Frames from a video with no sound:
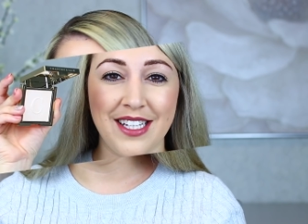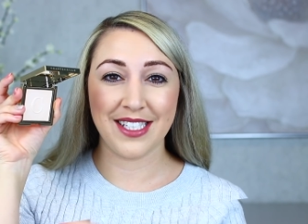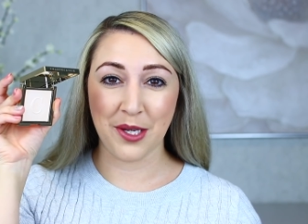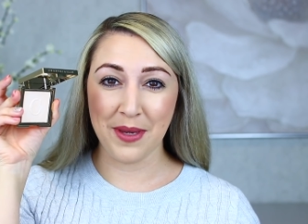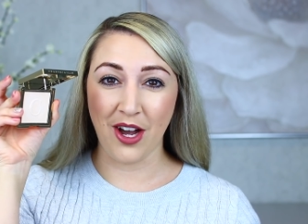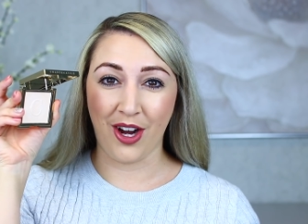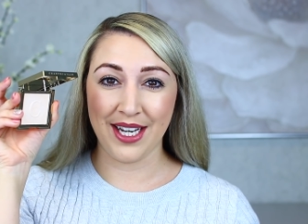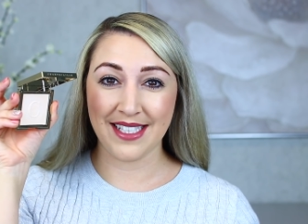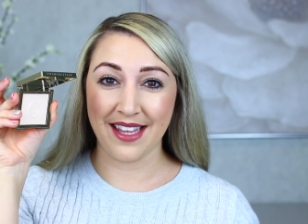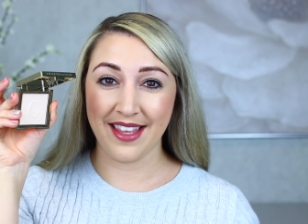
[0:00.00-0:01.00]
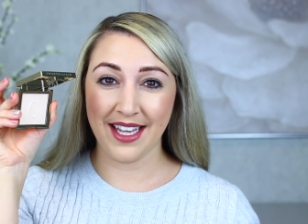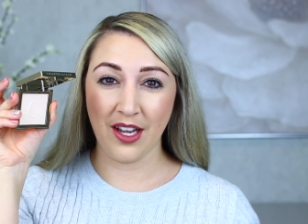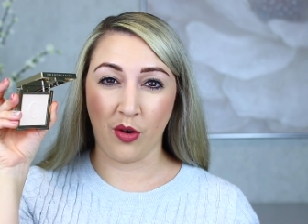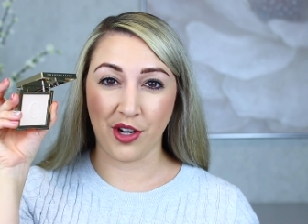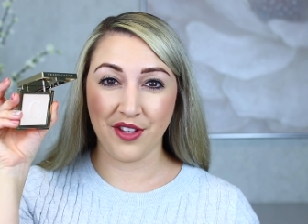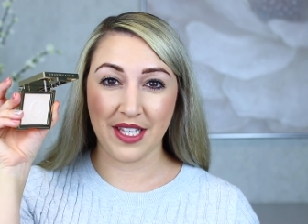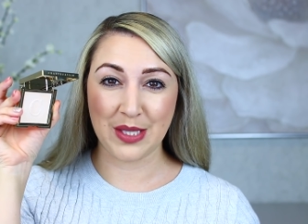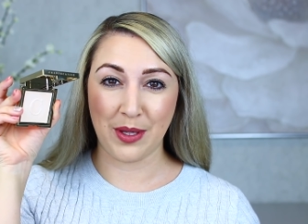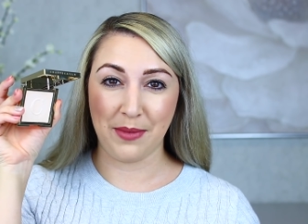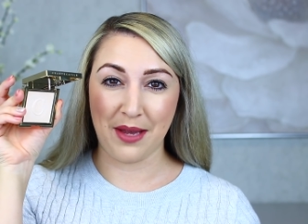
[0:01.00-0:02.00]
To be honest, I think I ordered
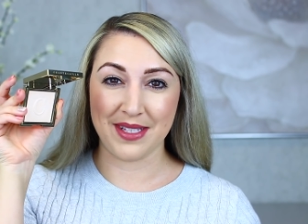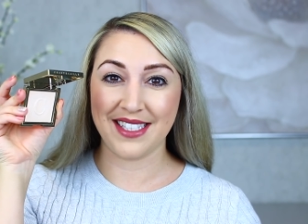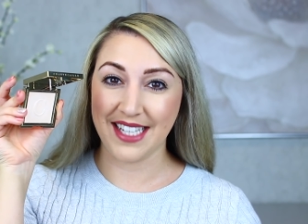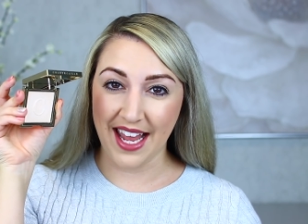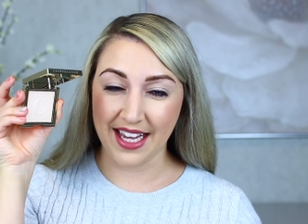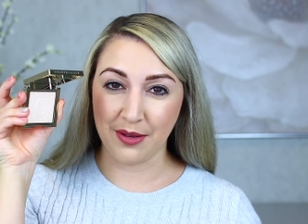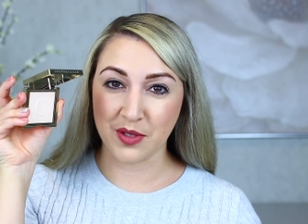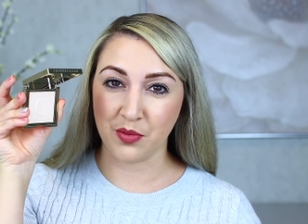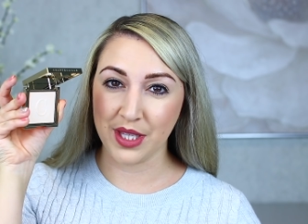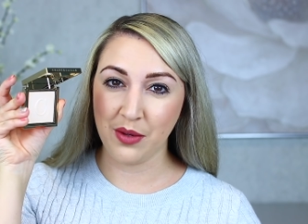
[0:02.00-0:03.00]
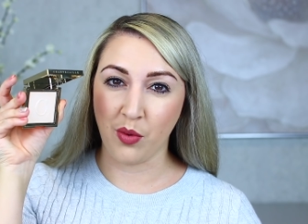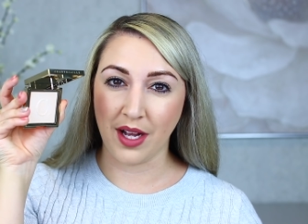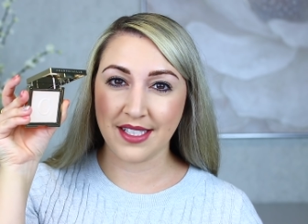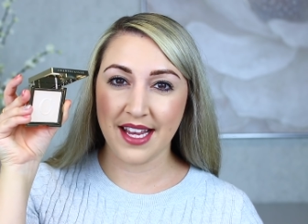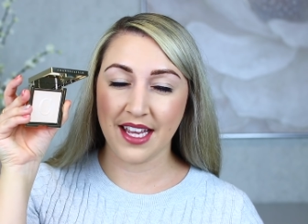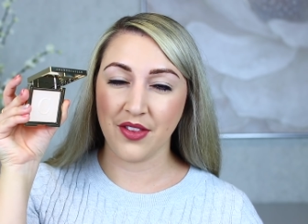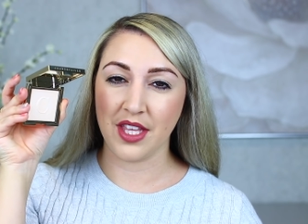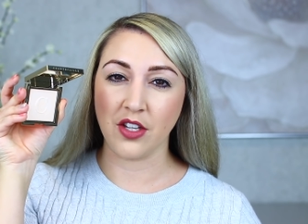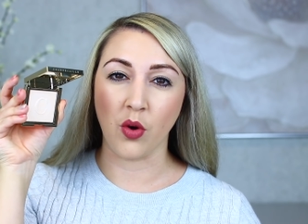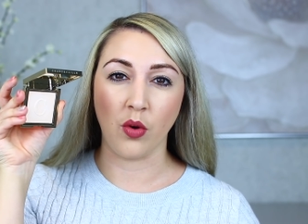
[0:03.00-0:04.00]
this one by mistake. I was really wanting
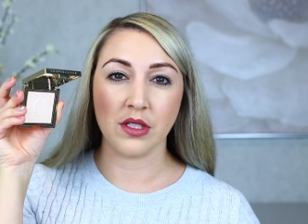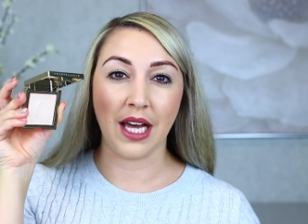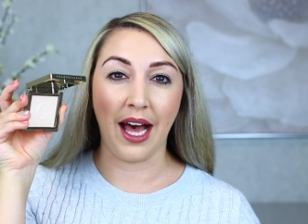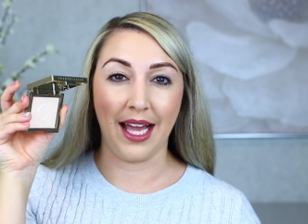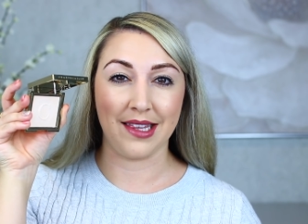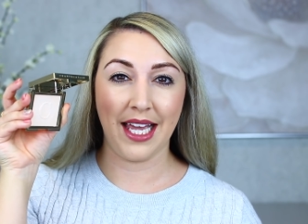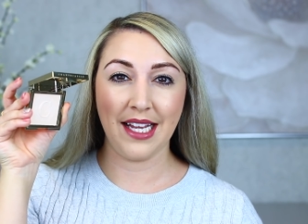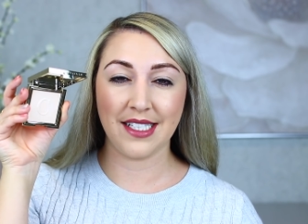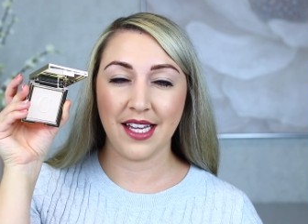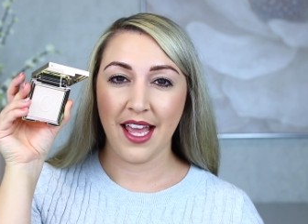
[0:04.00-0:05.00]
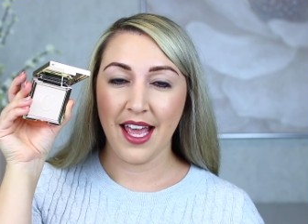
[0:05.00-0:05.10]
the gold highlight,